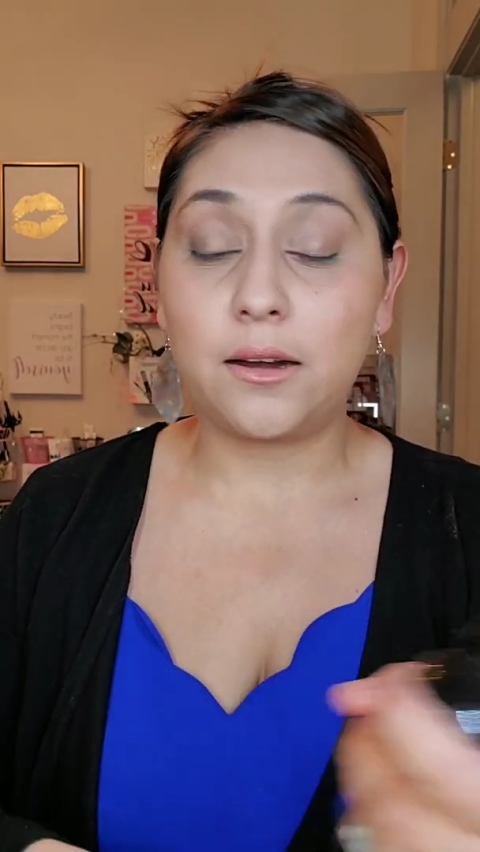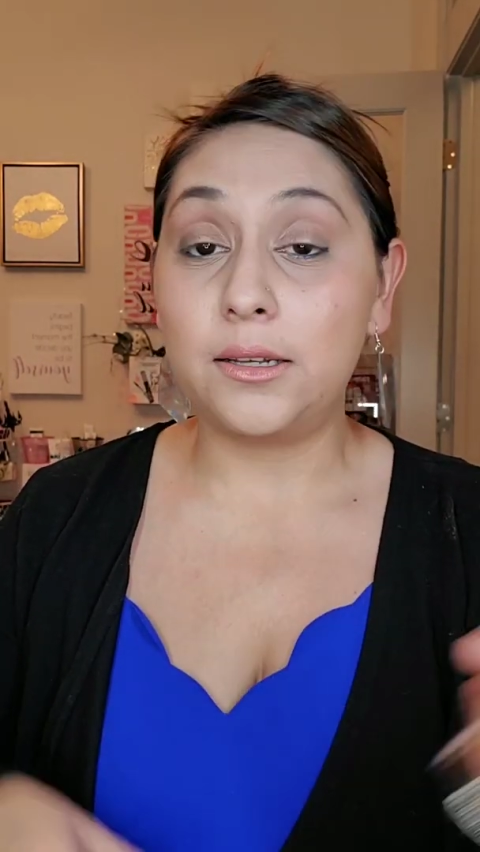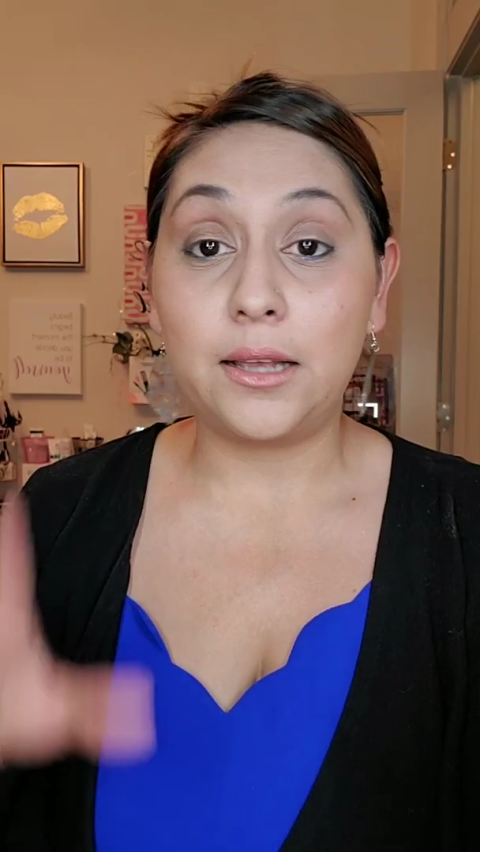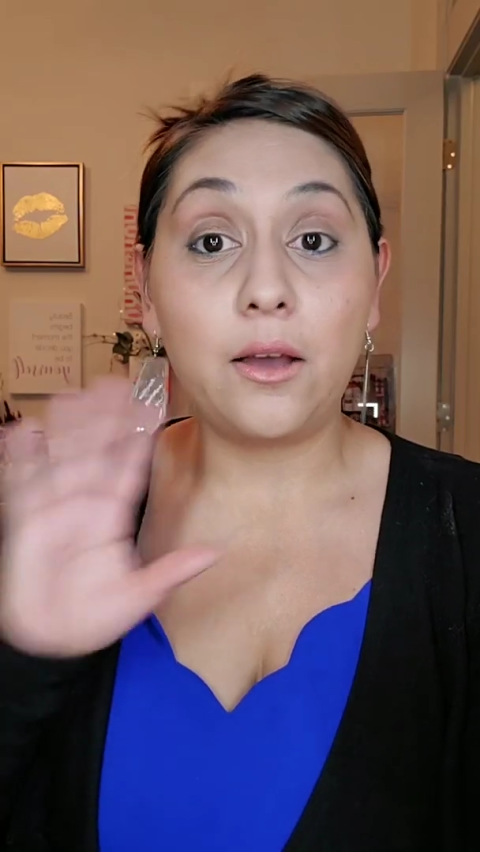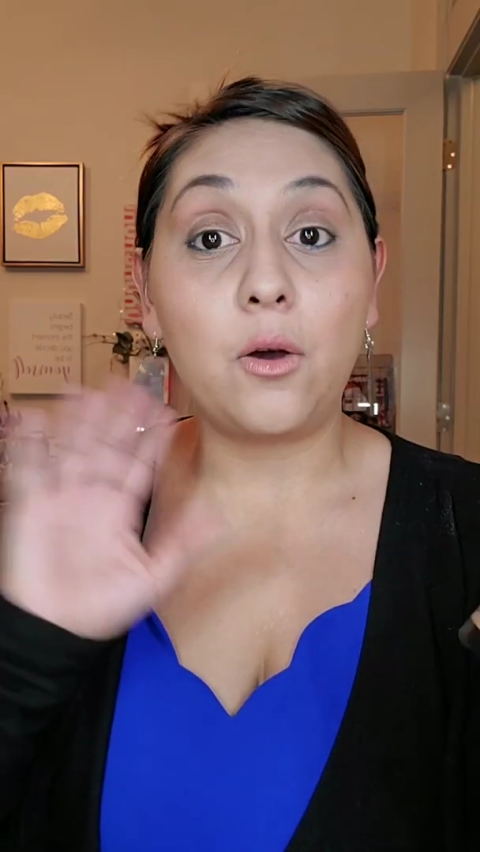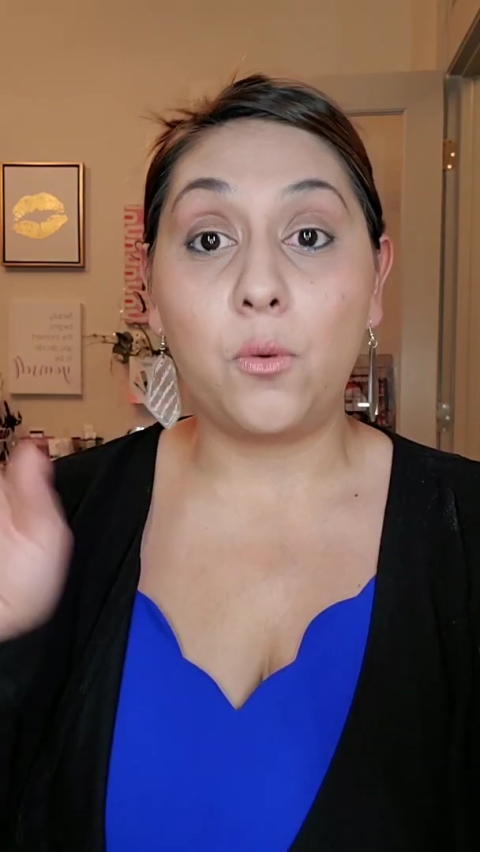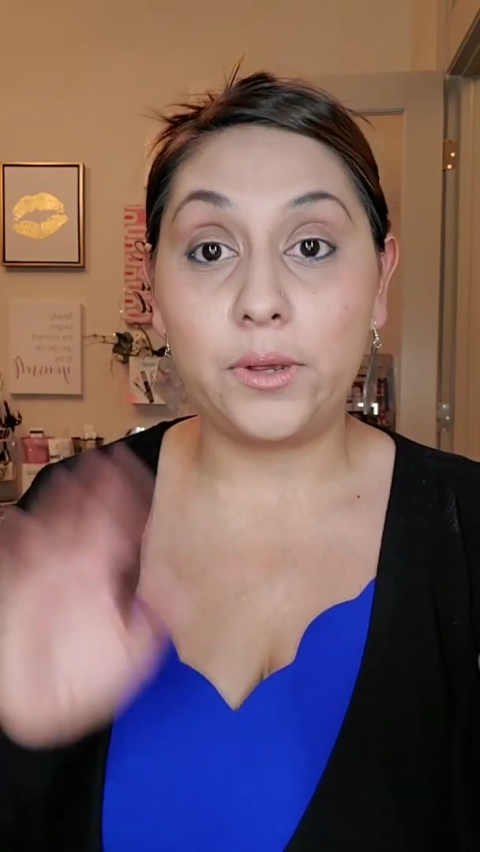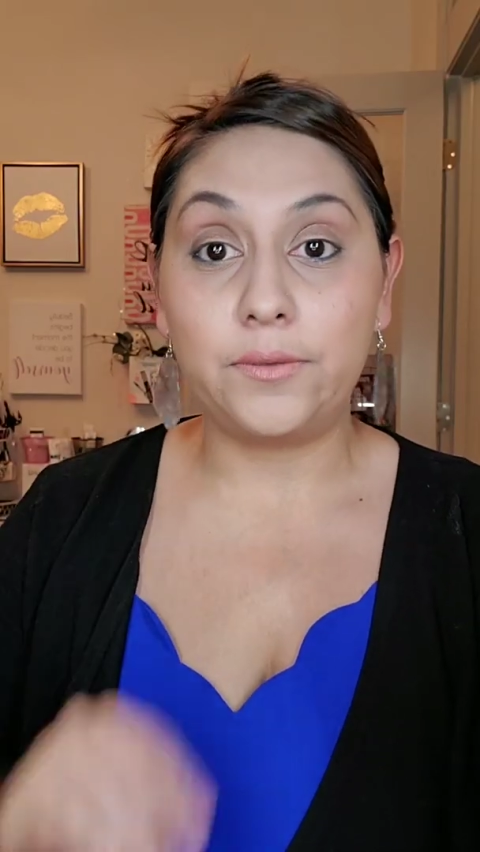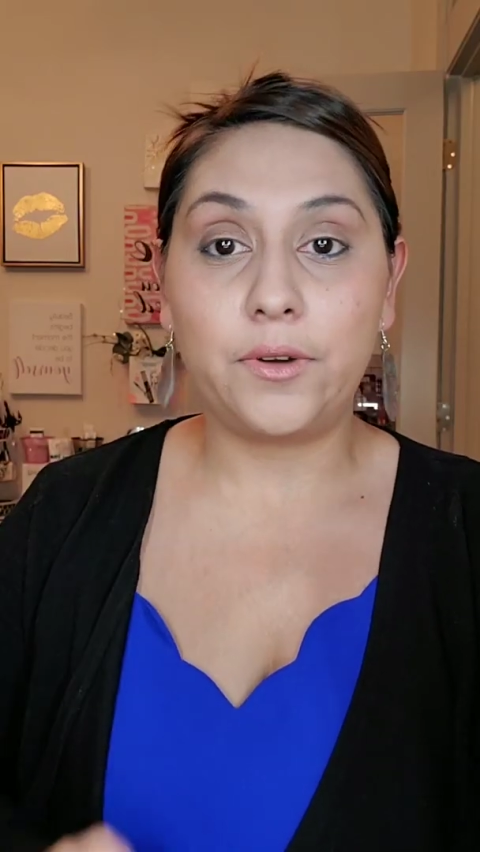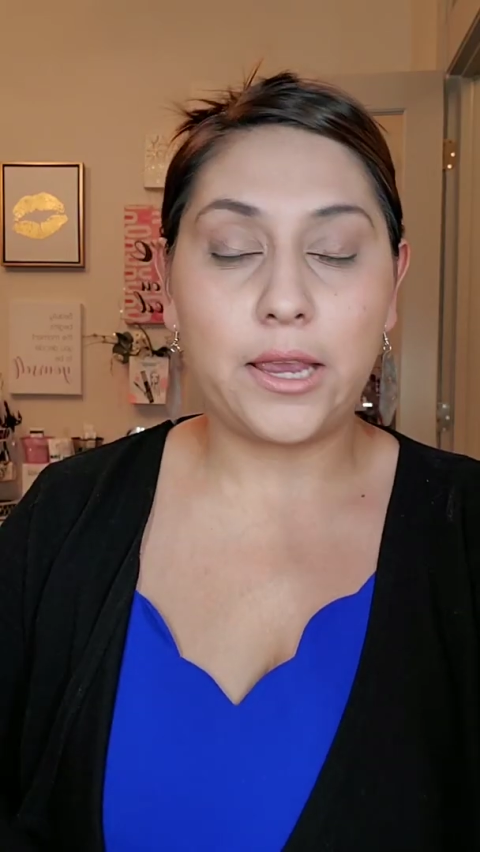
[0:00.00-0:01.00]
because I
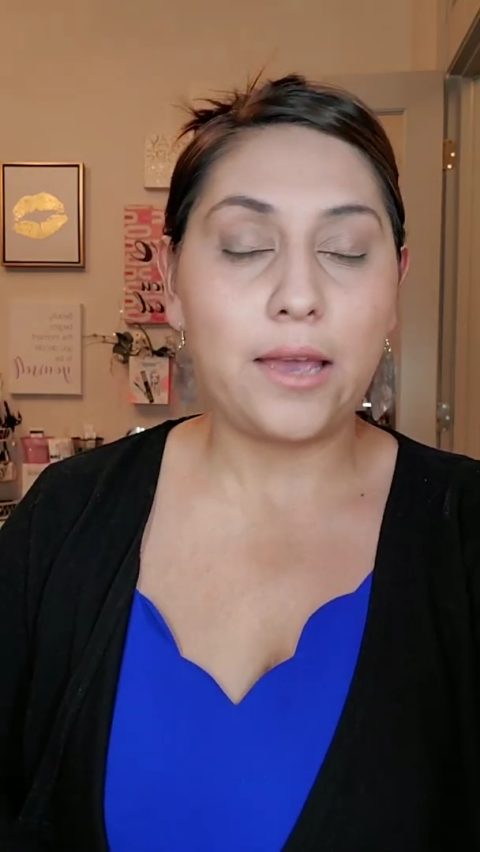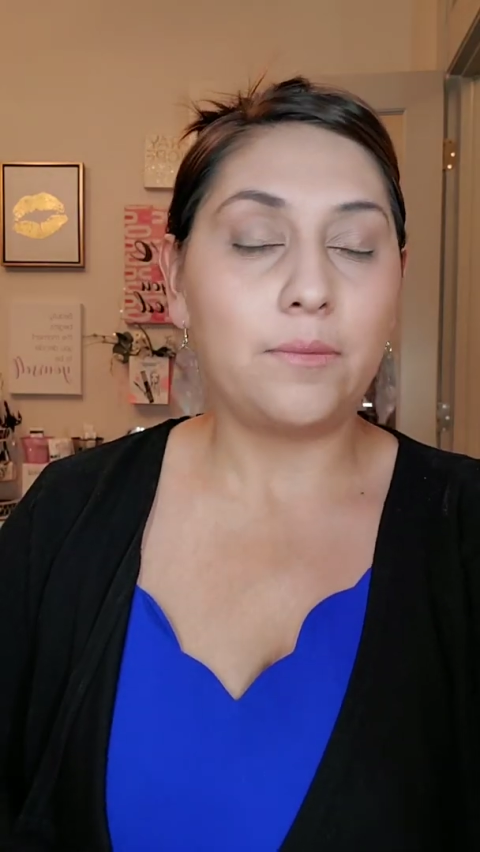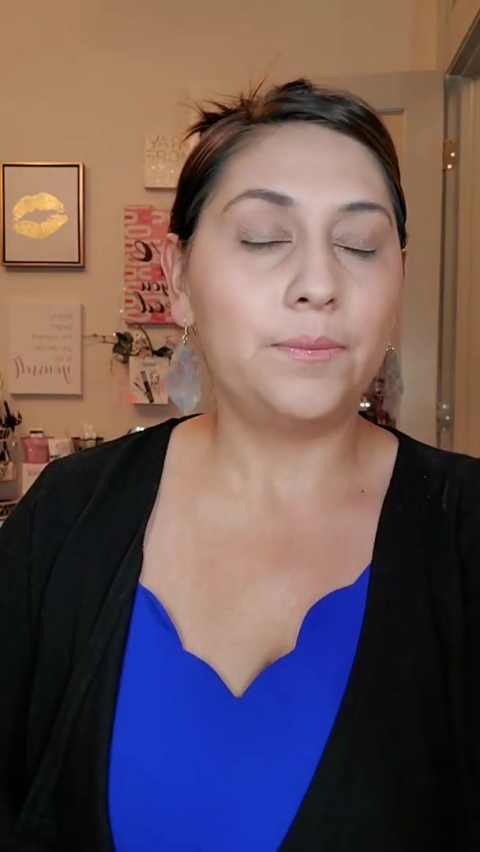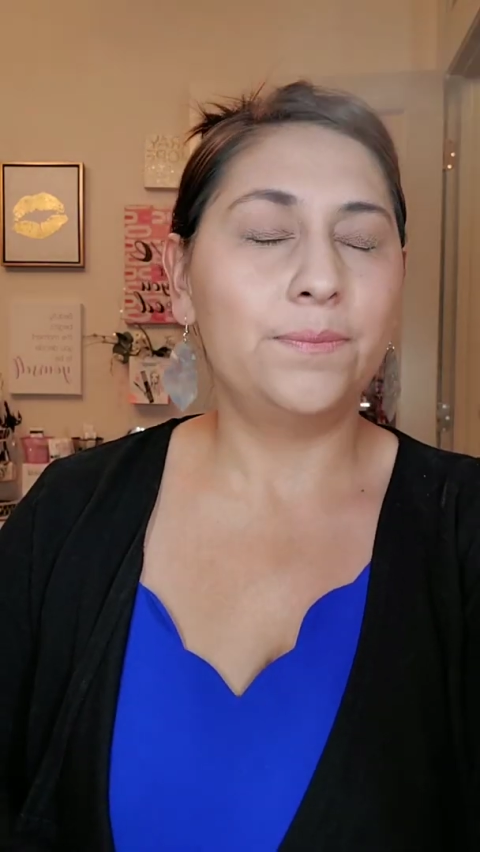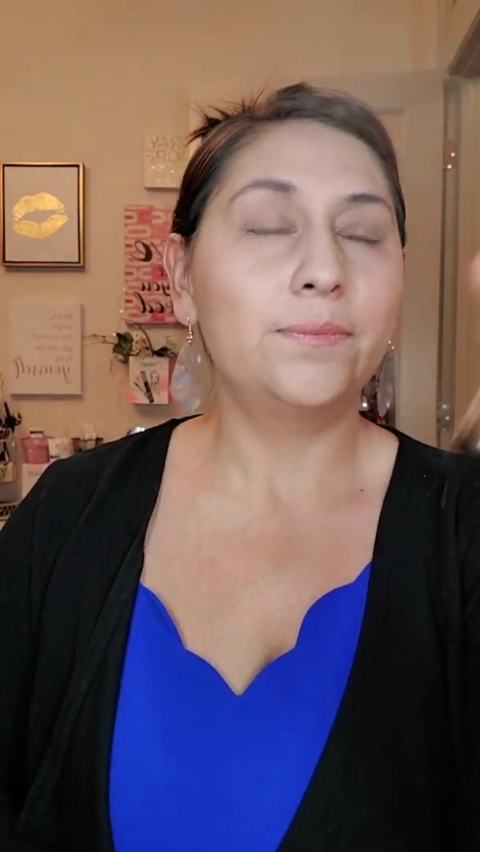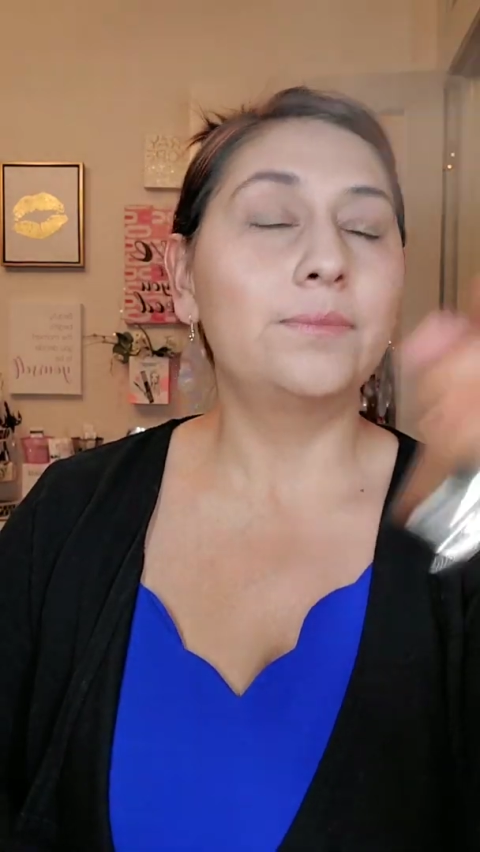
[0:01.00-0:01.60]
always forget.